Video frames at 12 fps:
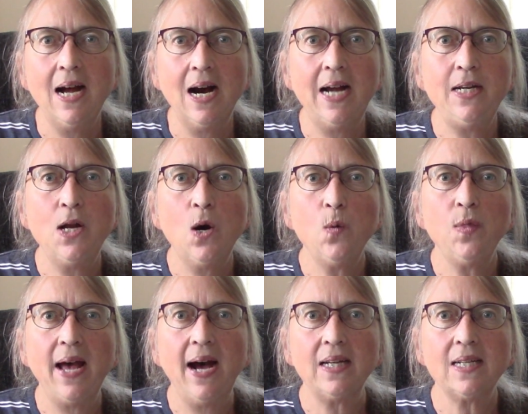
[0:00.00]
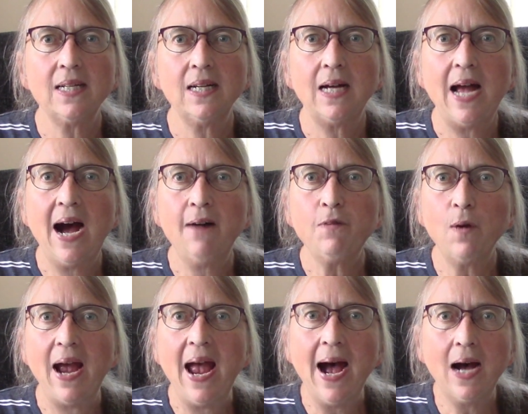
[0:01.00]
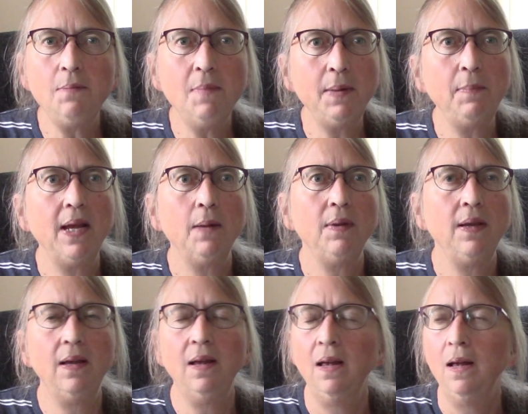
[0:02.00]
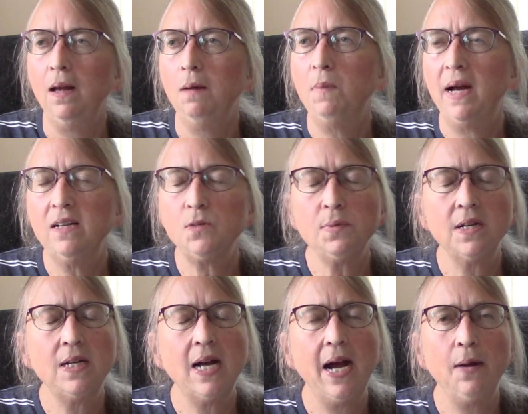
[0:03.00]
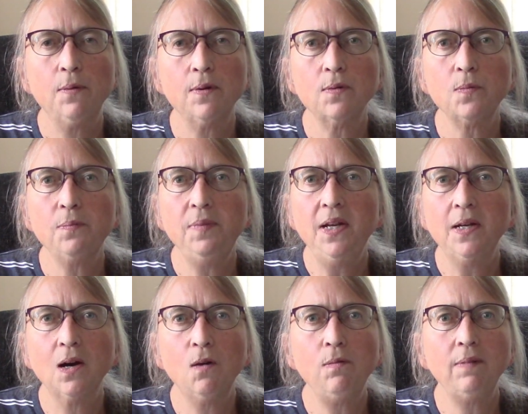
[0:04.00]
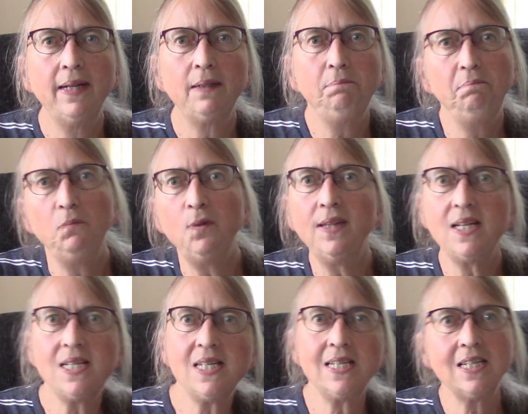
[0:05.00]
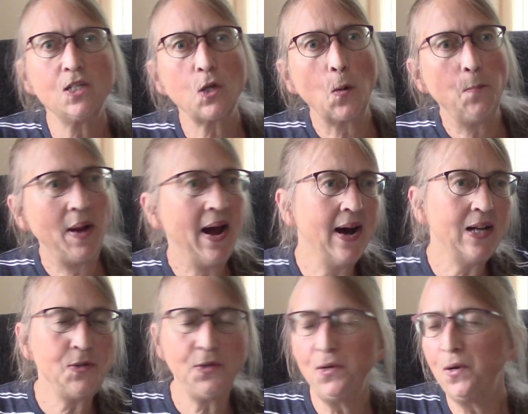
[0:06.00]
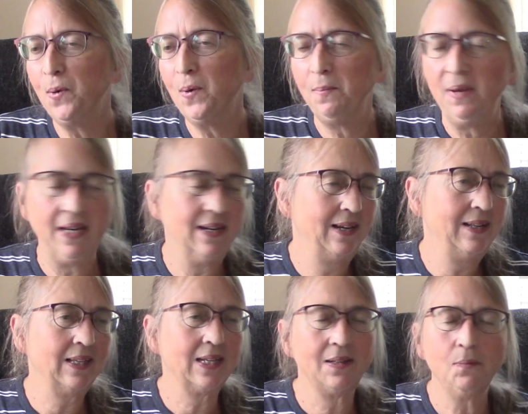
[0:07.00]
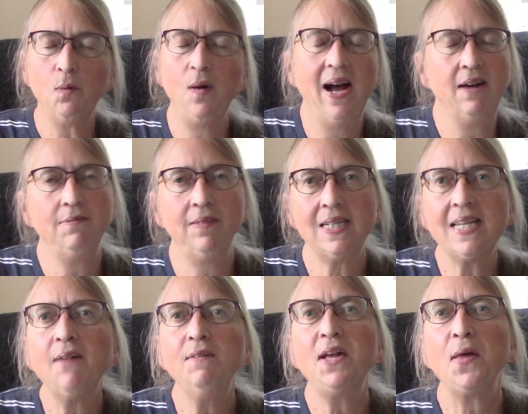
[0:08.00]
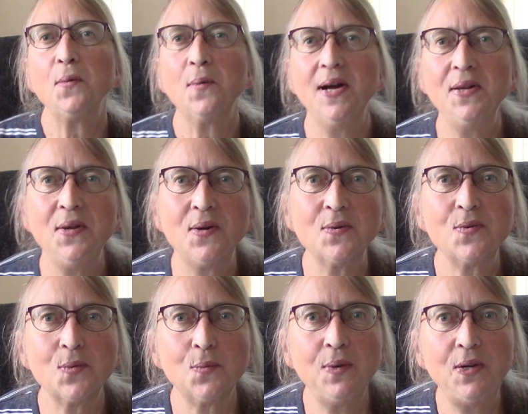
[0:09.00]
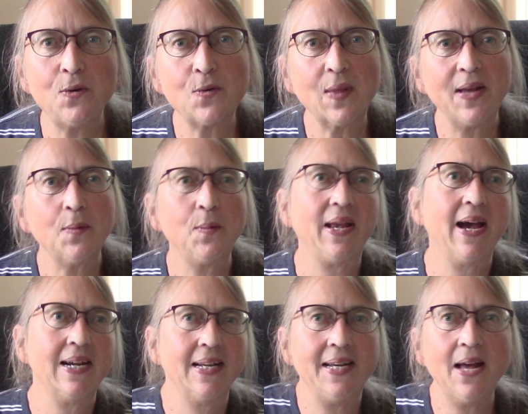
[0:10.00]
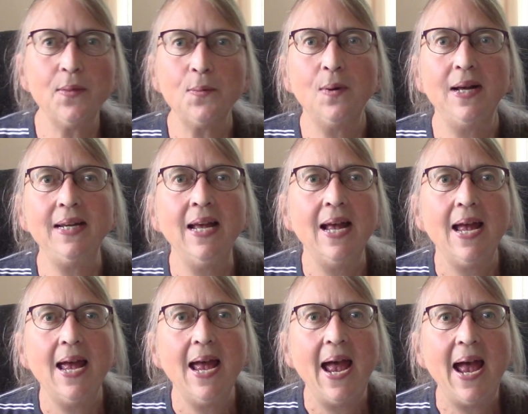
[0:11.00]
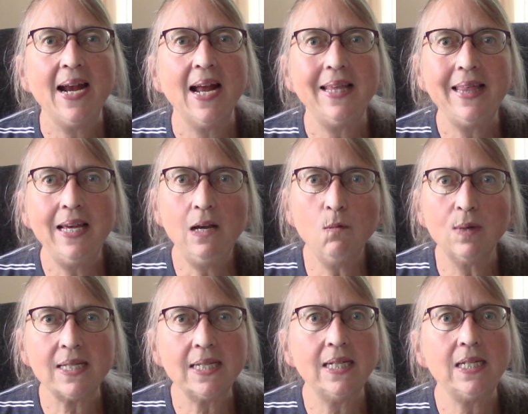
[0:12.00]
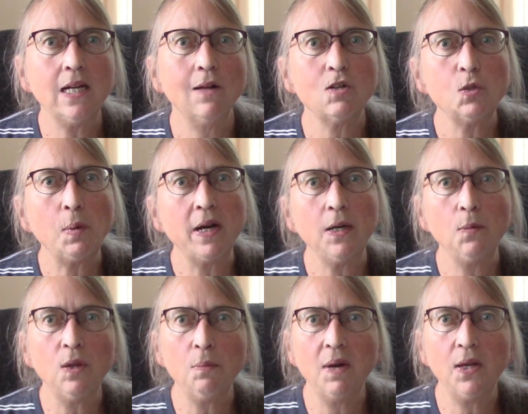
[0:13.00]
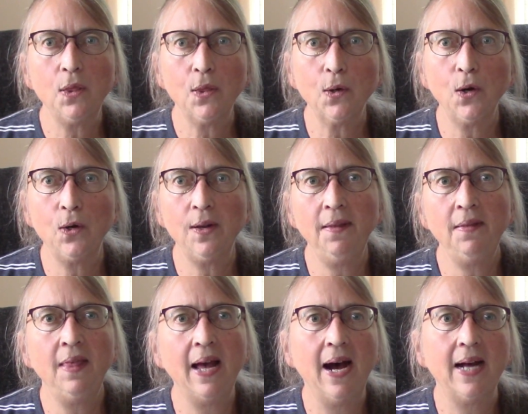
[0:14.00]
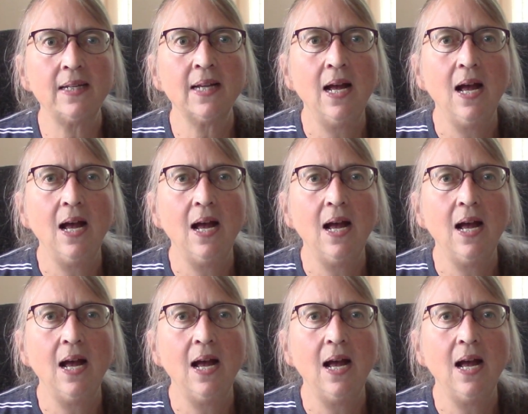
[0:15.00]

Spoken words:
I know that after I had my baby, my husband and I were, like, well, this isn't so bad, I mean, let's have another one, so 3 years later we had another one. And I think it wasn't until I was pregnant with my third that